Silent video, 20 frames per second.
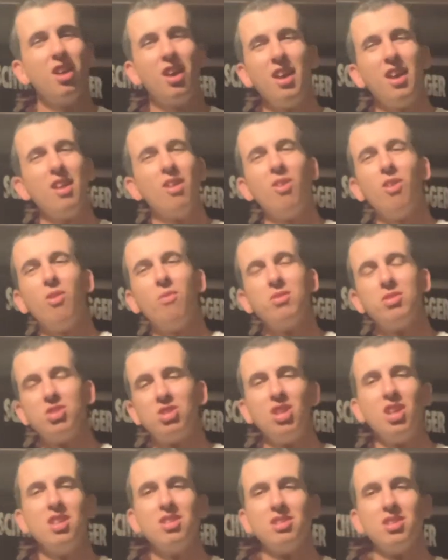It always
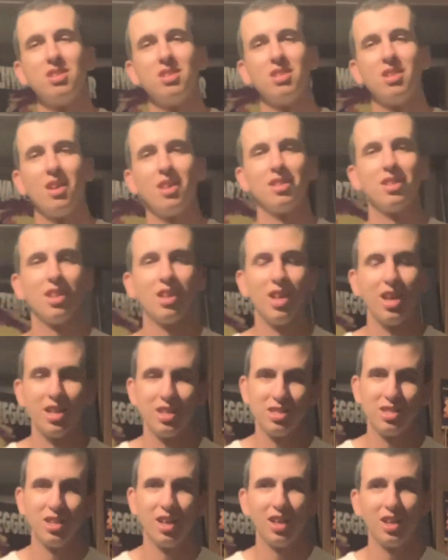changes at the
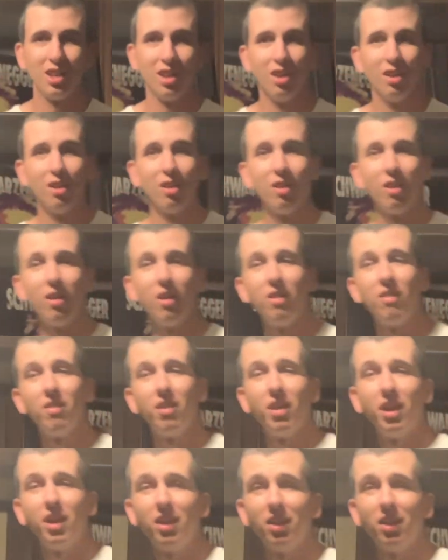last second. Alright,